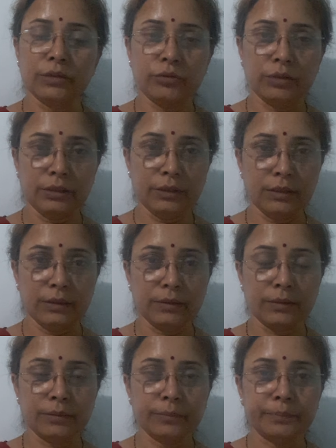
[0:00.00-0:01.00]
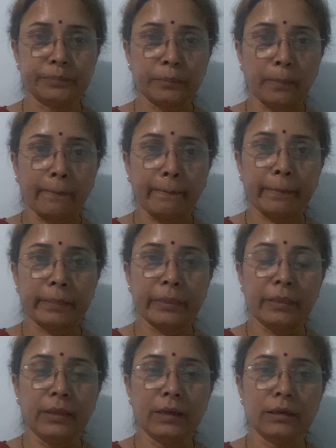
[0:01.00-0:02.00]
20 years.
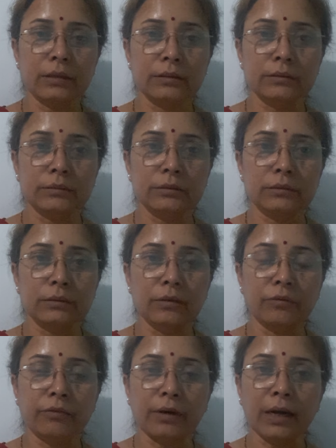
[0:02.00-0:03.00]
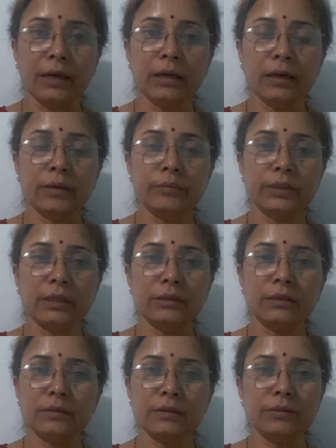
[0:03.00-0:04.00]
The why I am telling
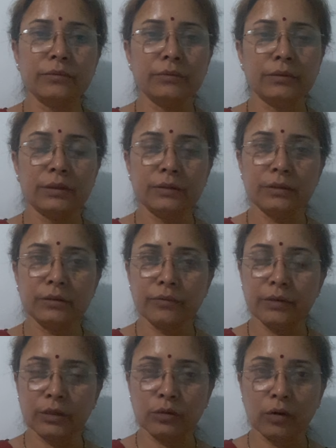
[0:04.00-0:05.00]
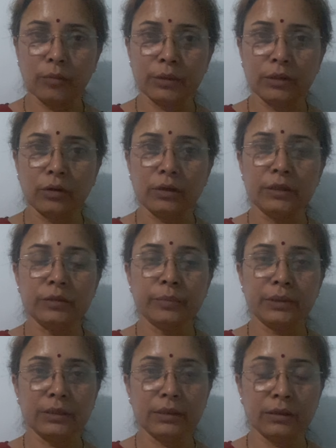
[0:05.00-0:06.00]
this is a very common knowledge,
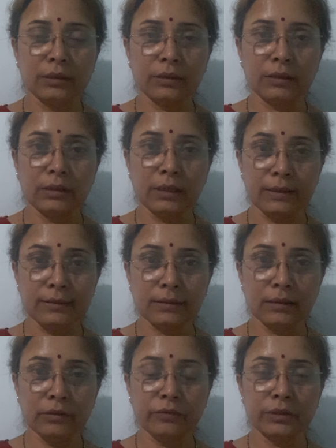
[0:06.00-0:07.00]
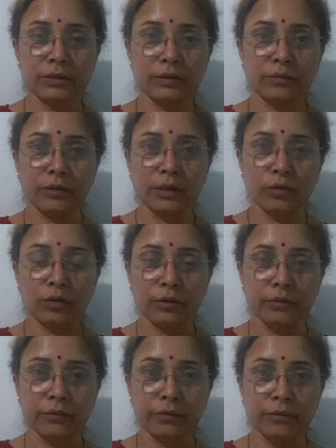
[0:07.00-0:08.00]
but the next thing which is
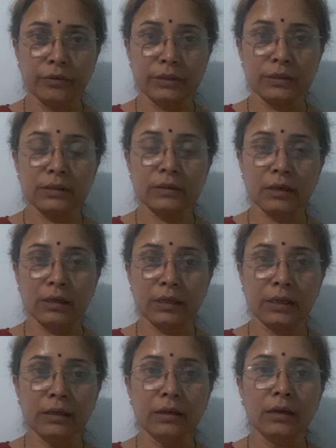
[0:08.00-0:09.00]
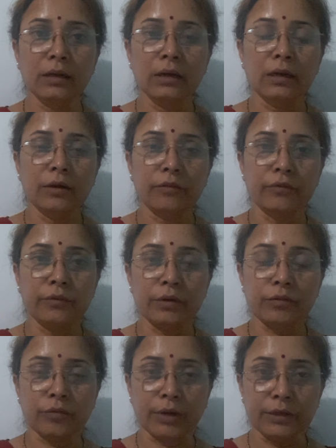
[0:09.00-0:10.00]
again
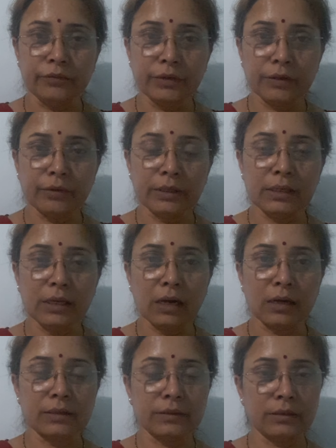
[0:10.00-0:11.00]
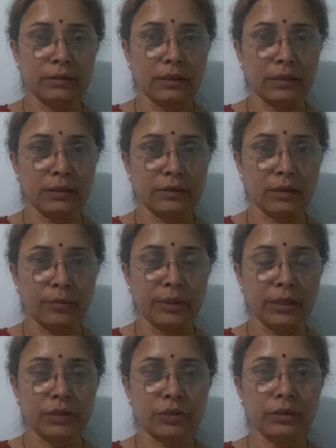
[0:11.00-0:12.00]
quite frequently asked in NET
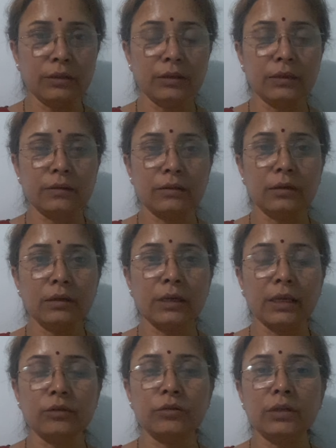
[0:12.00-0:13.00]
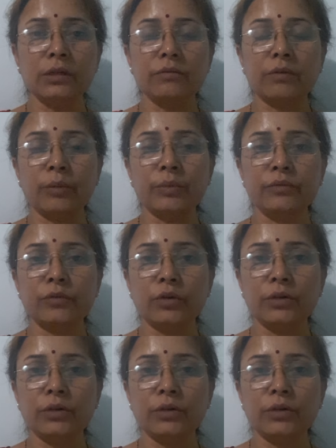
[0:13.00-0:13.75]
examination is the calorie requirement for